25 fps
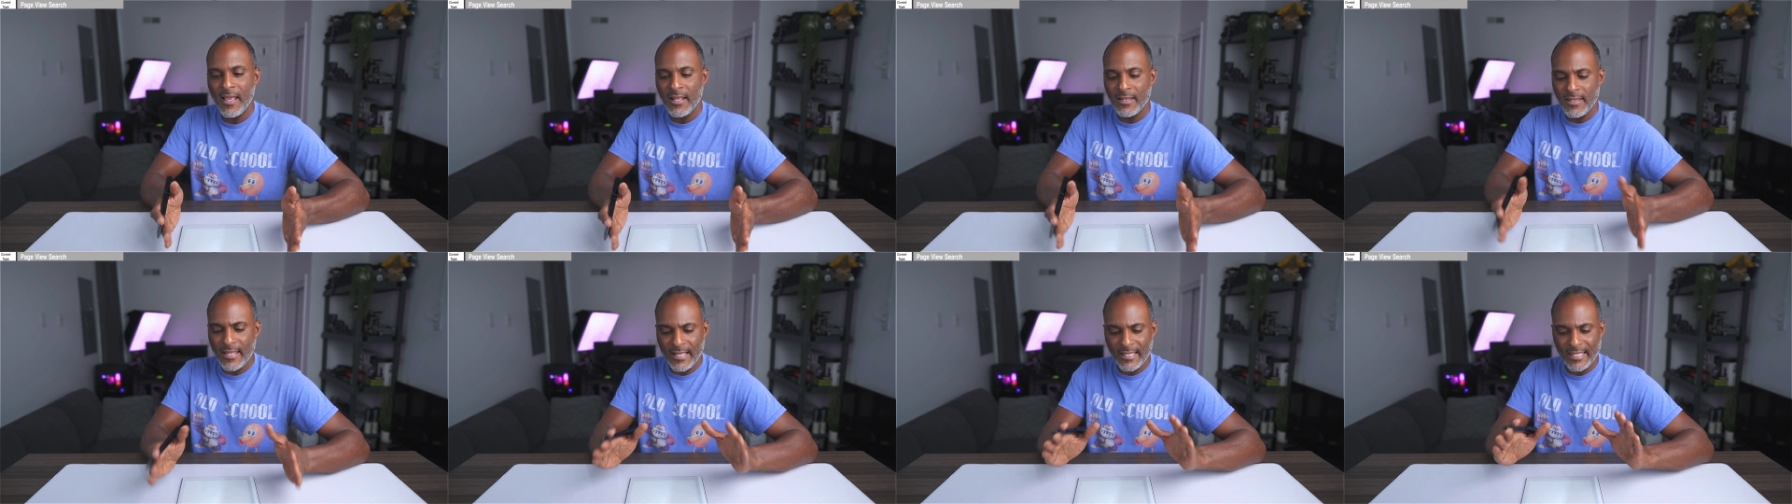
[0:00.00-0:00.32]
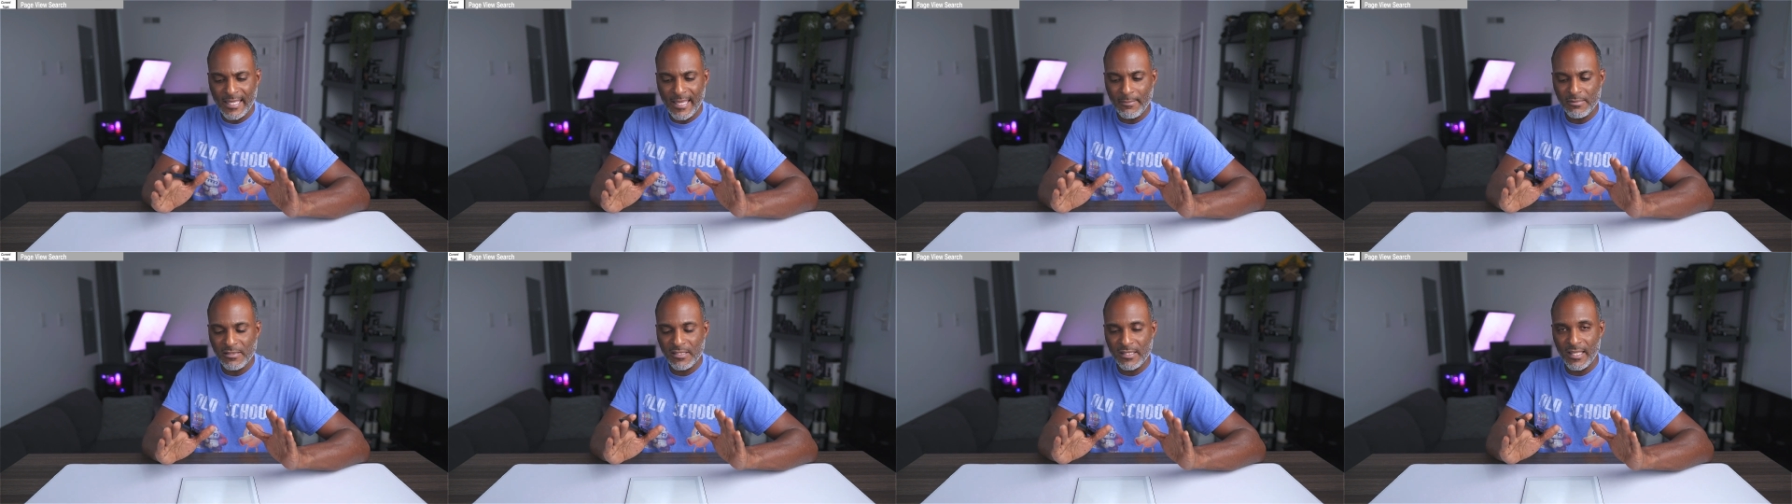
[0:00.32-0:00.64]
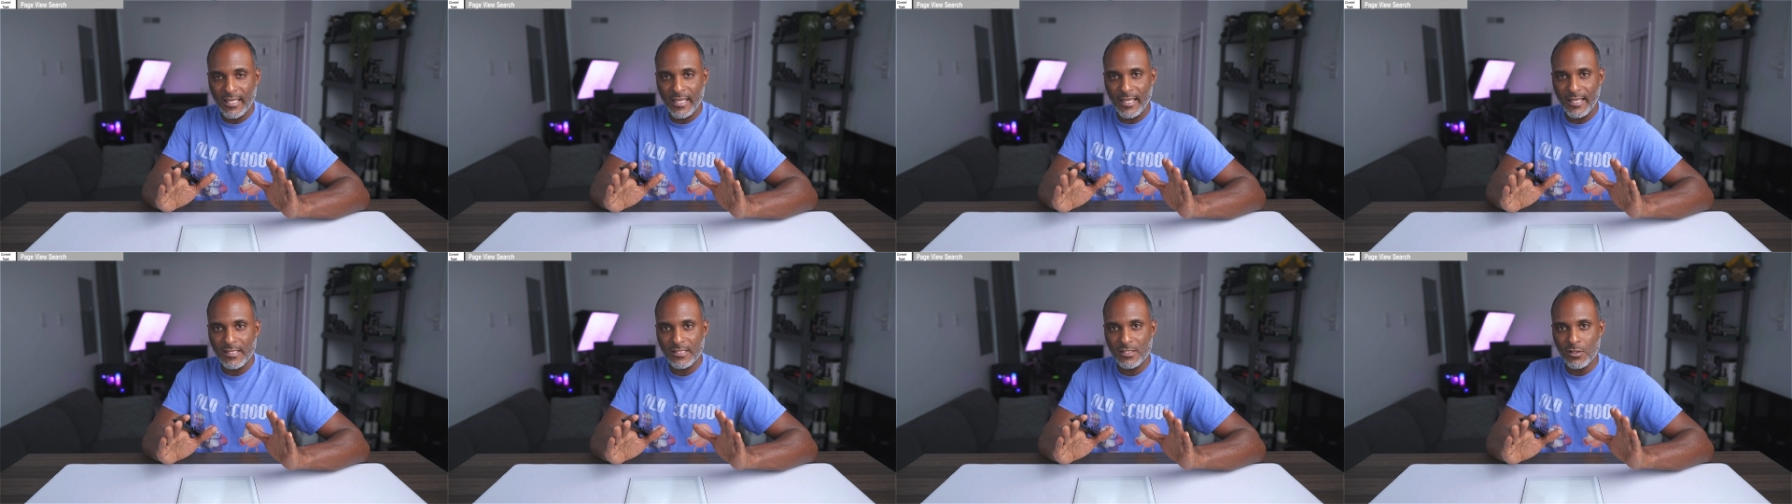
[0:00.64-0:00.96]
that keeps
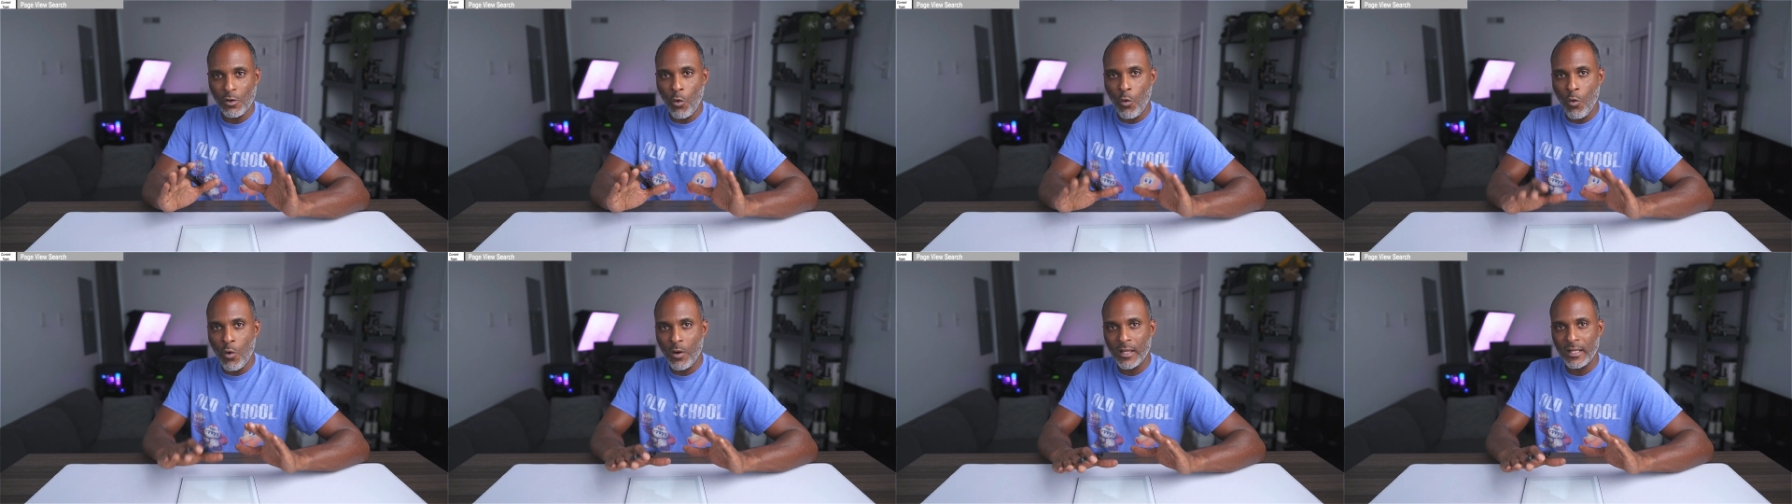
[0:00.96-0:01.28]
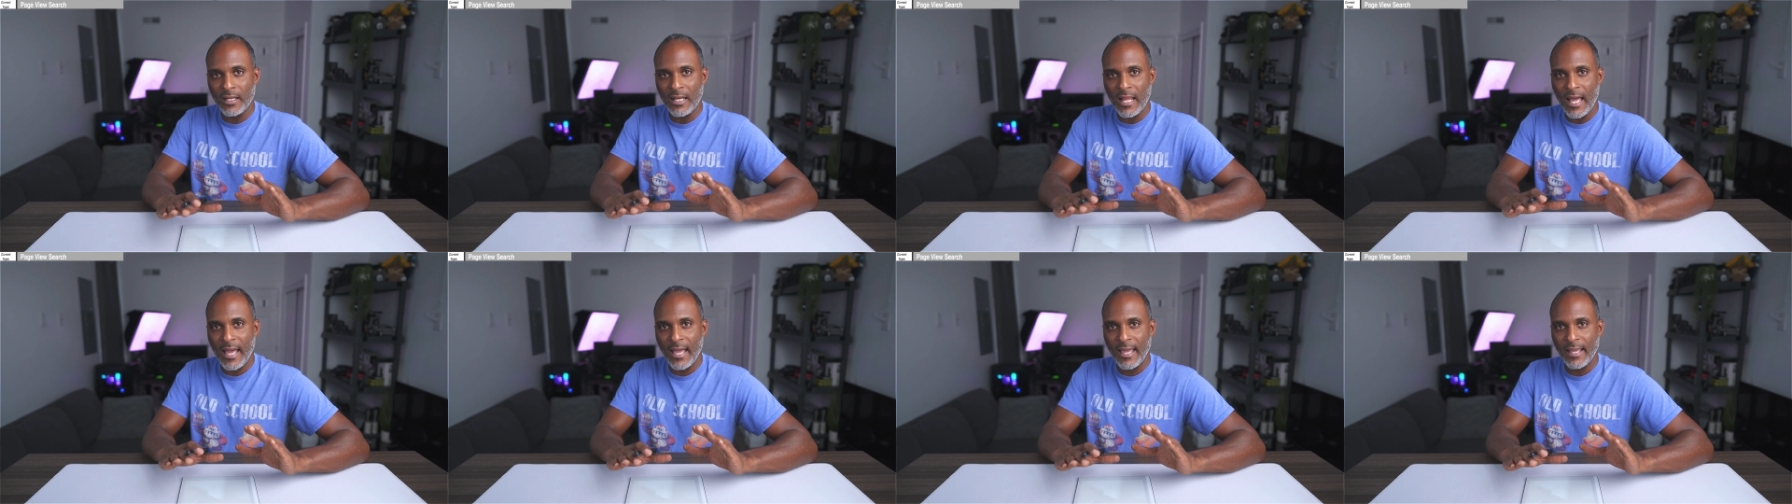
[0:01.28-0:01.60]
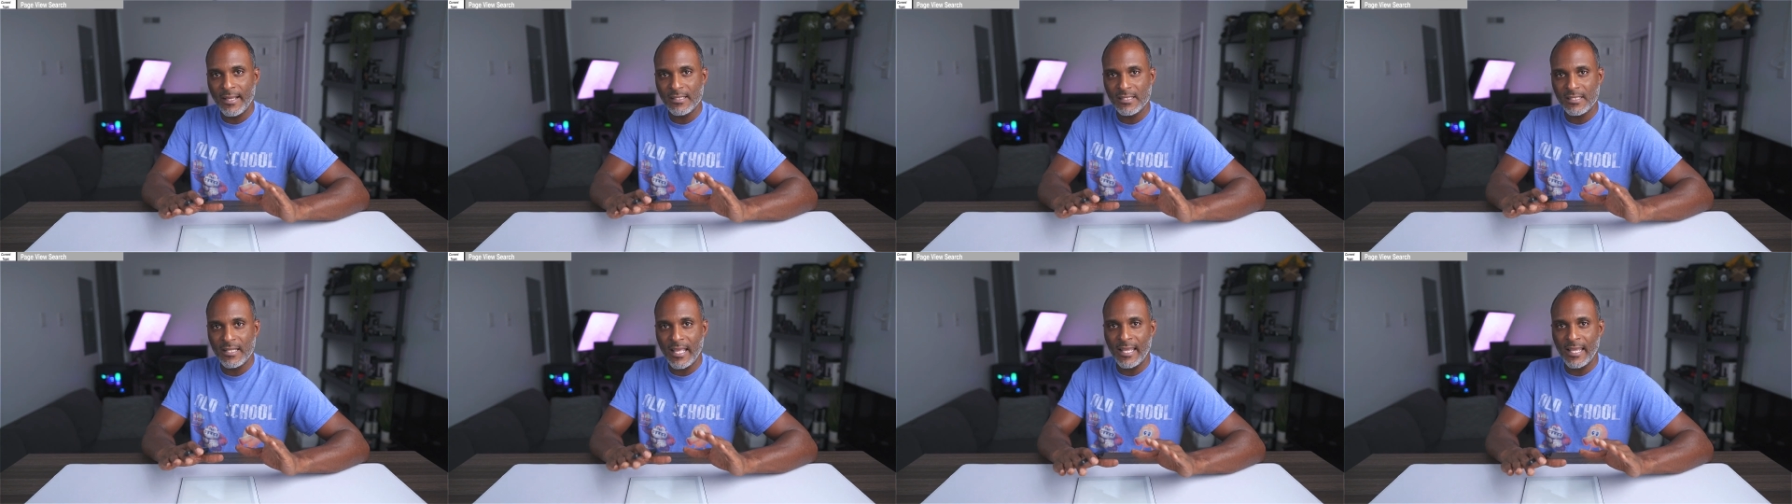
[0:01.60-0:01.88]
things organized